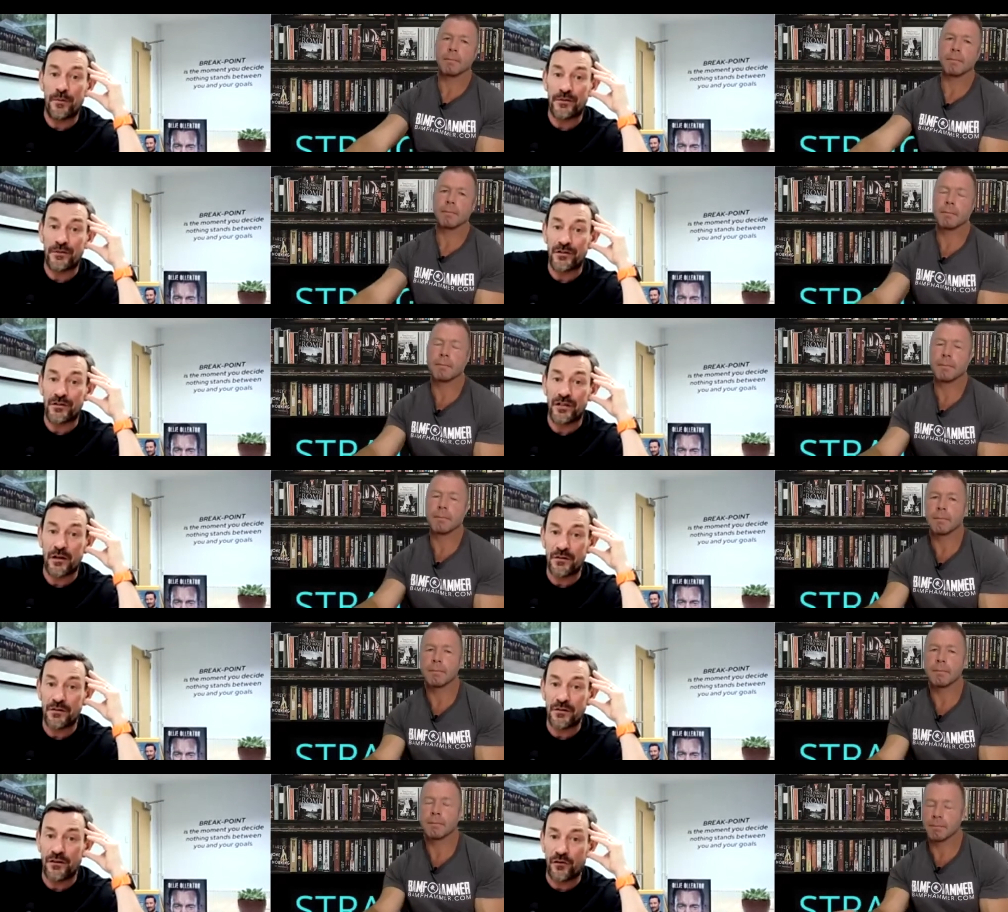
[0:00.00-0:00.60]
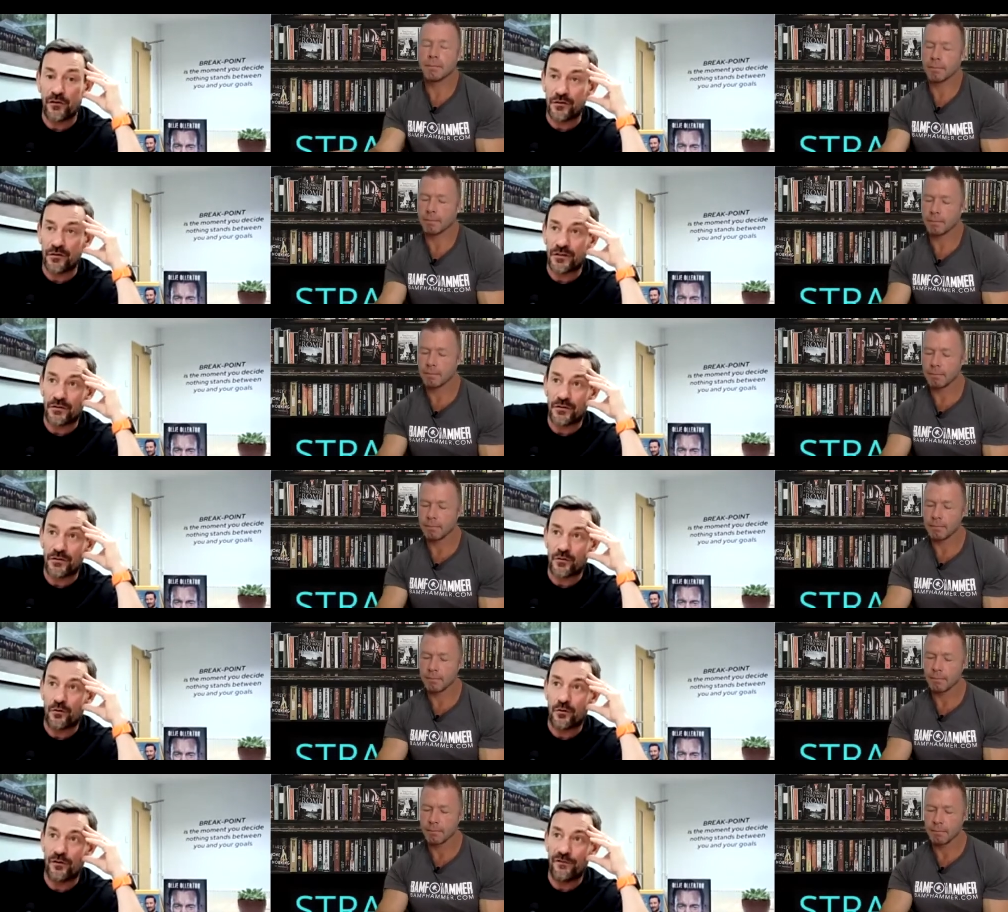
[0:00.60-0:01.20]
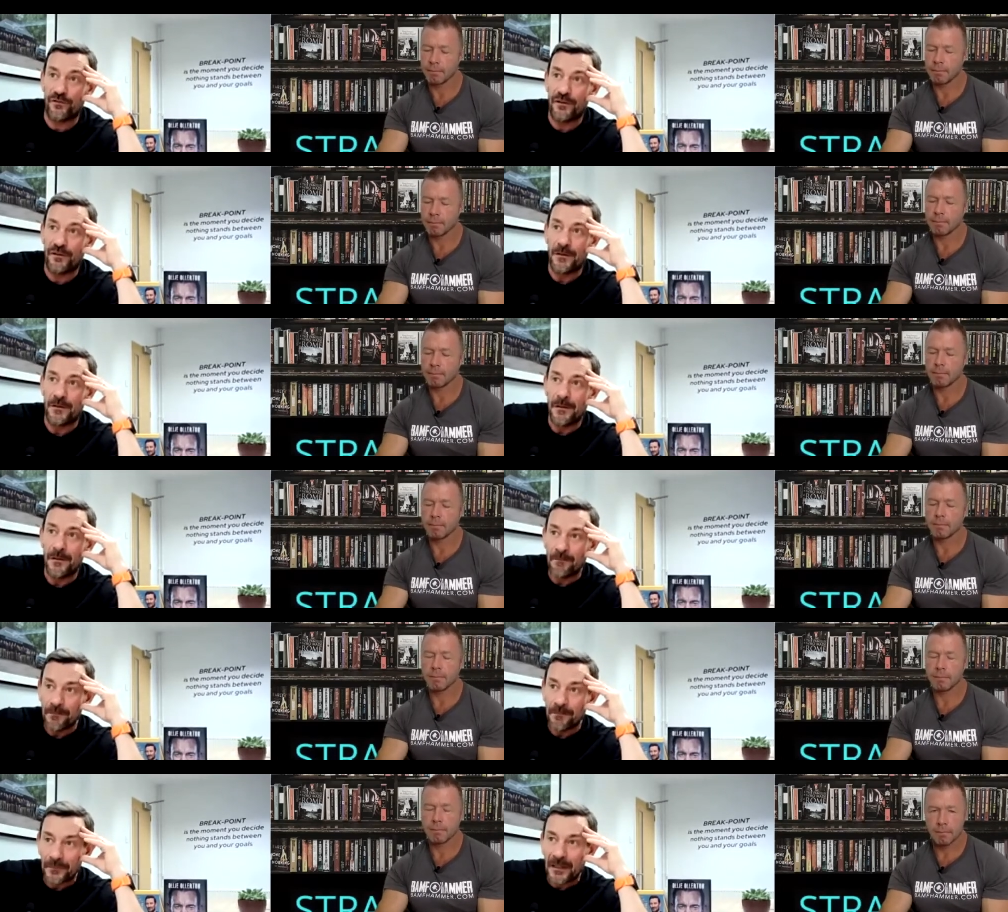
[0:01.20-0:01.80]
Speaker 1: You know, you've got to sort of
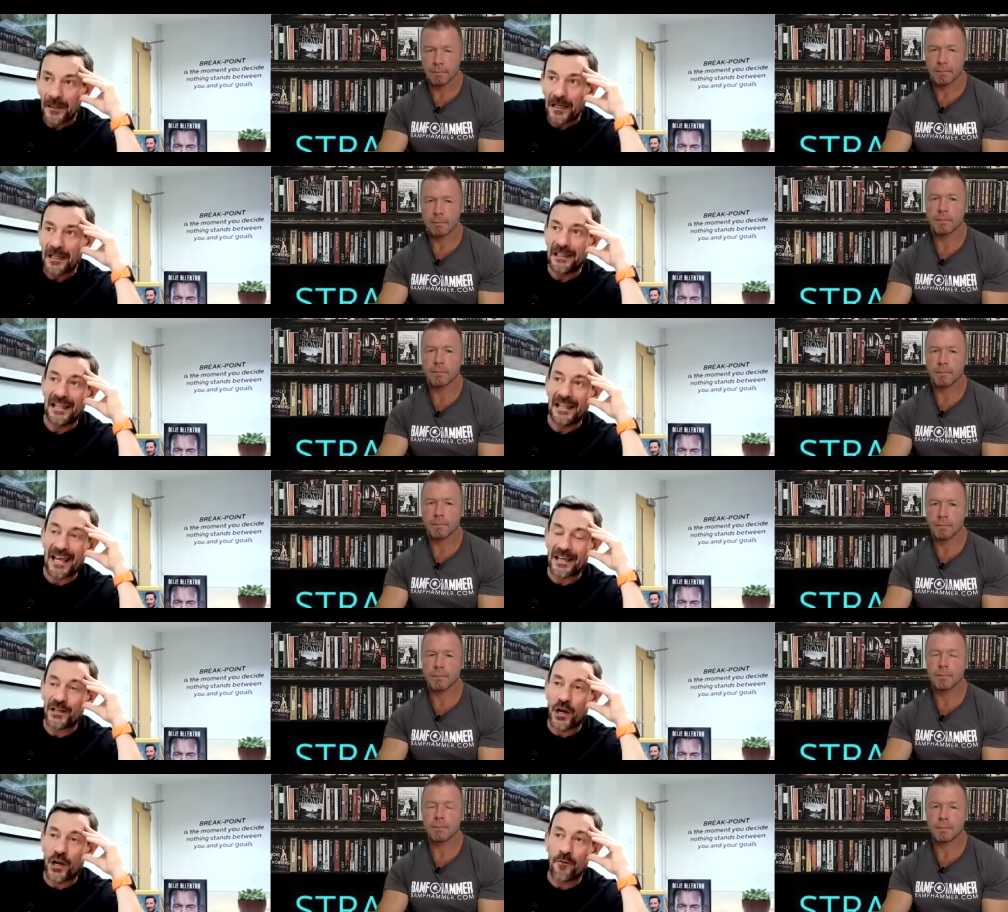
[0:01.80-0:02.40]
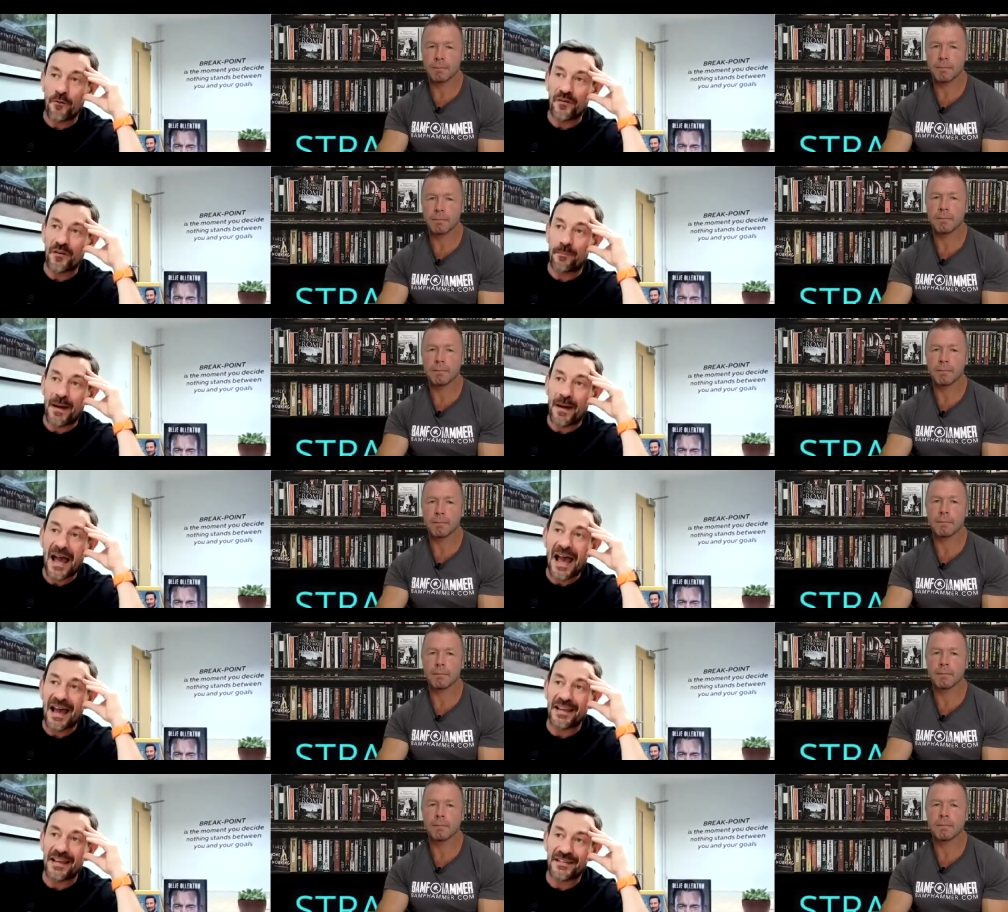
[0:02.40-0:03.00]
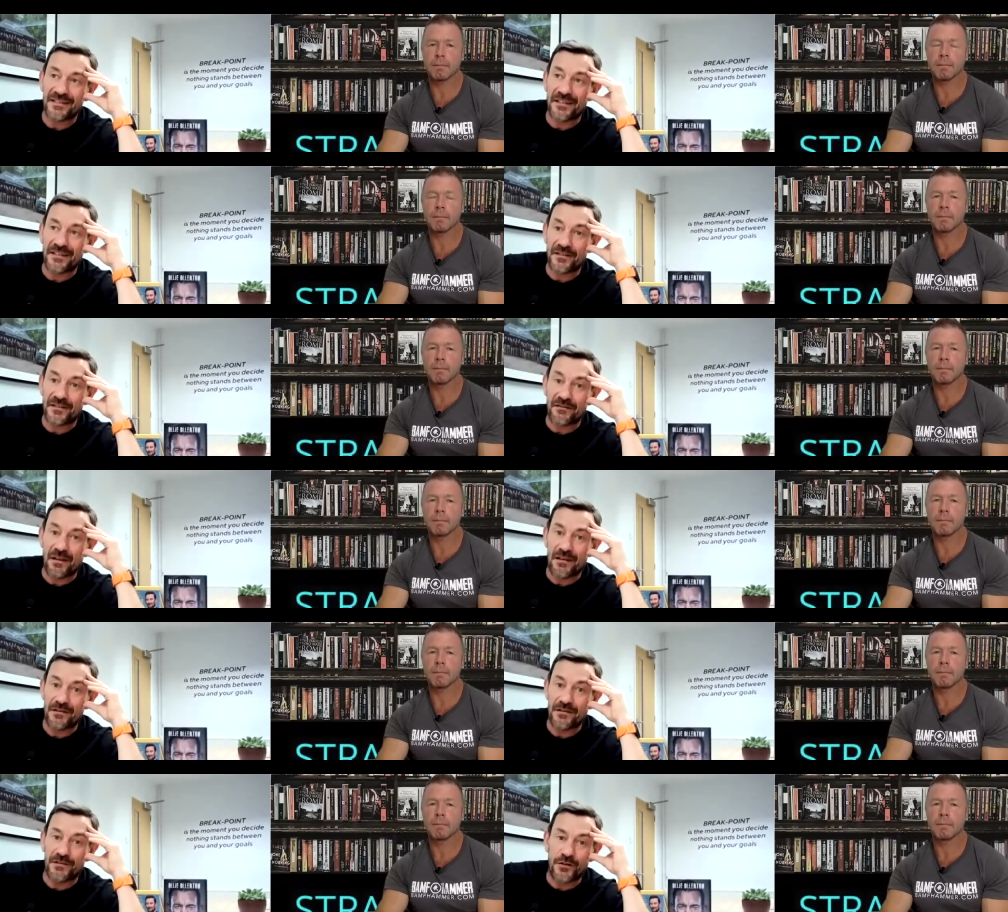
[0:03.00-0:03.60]
let go of the past and, and
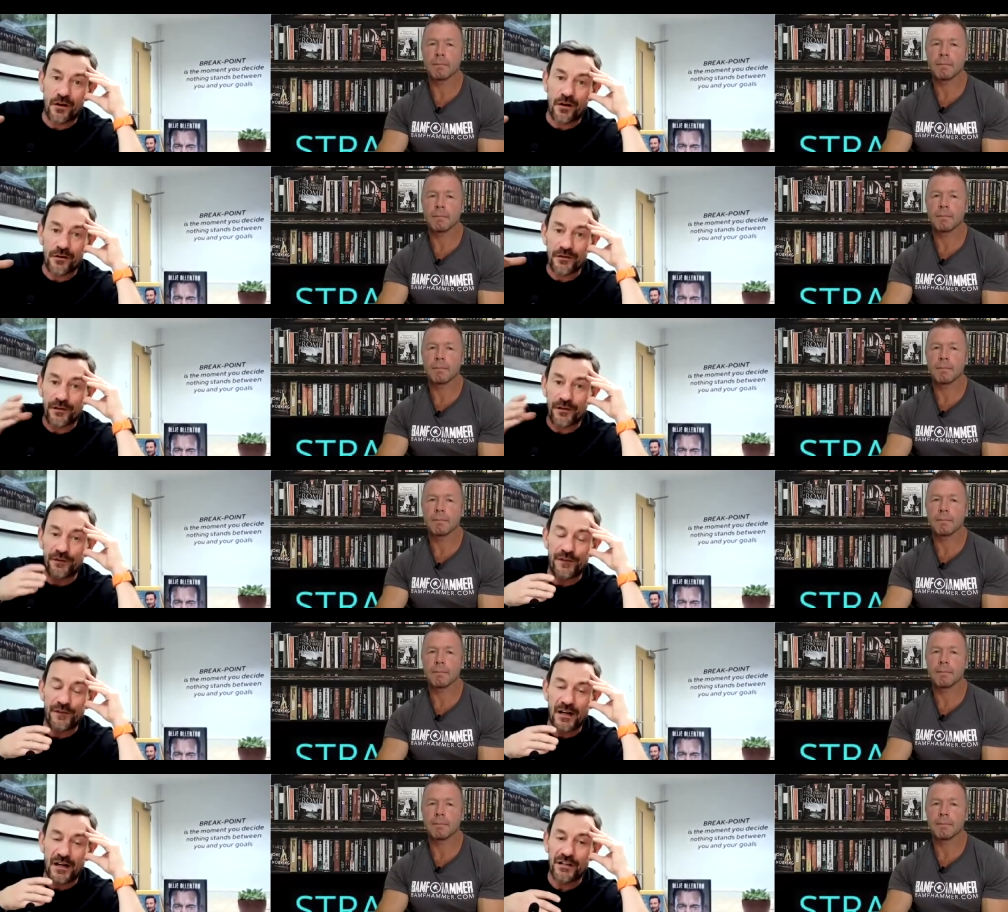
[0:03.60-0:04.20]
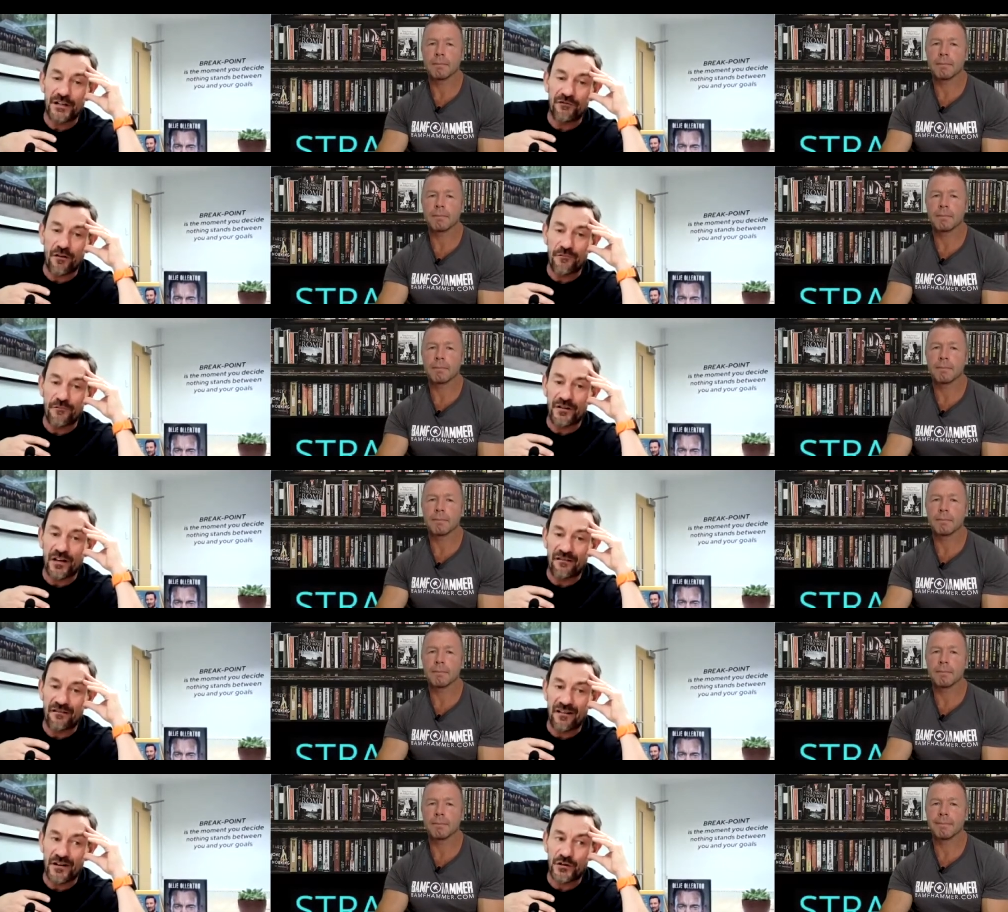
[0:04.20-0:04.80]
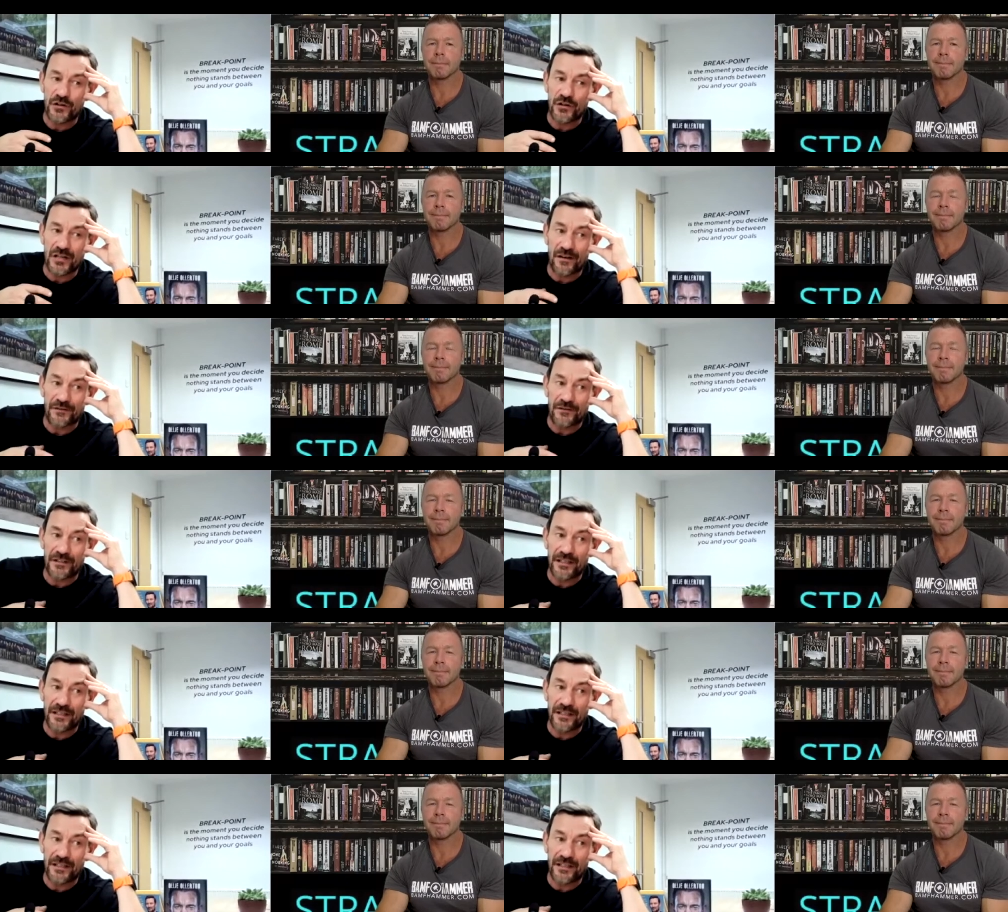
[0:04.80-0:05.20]
start to find your own direction after you,